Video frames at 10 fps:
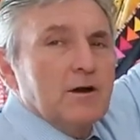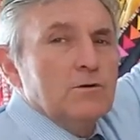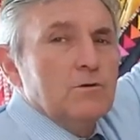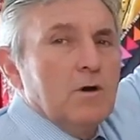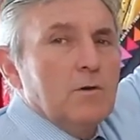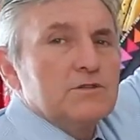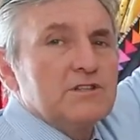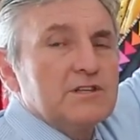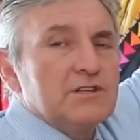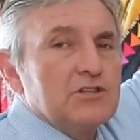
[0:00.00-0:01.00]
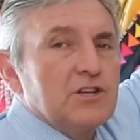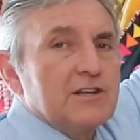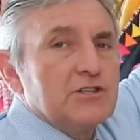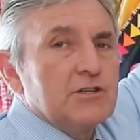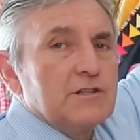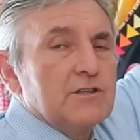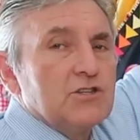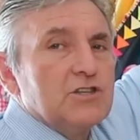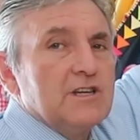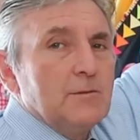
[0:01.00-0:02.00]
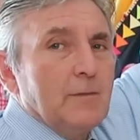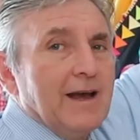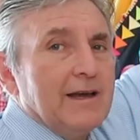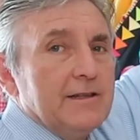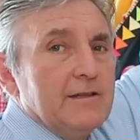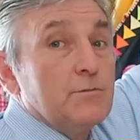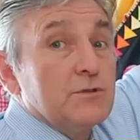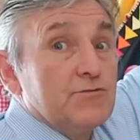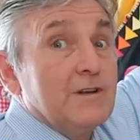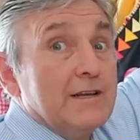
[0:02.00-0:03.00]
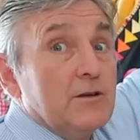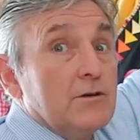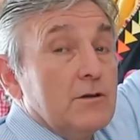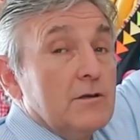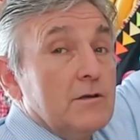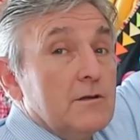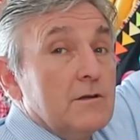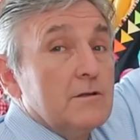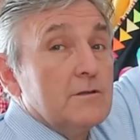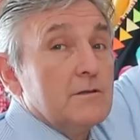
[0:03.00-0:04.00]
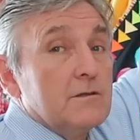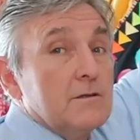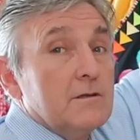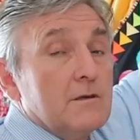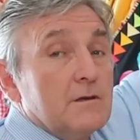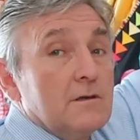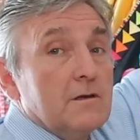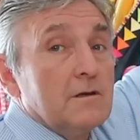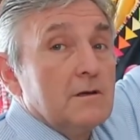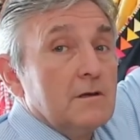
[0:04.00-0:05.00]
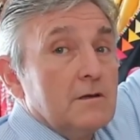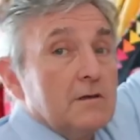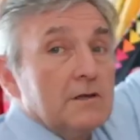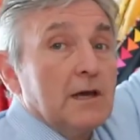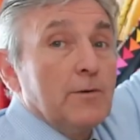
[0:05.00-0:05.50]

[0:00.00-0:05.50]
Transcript: though, what was the suggestion that she made that was really good? Well, no, I've already done that. But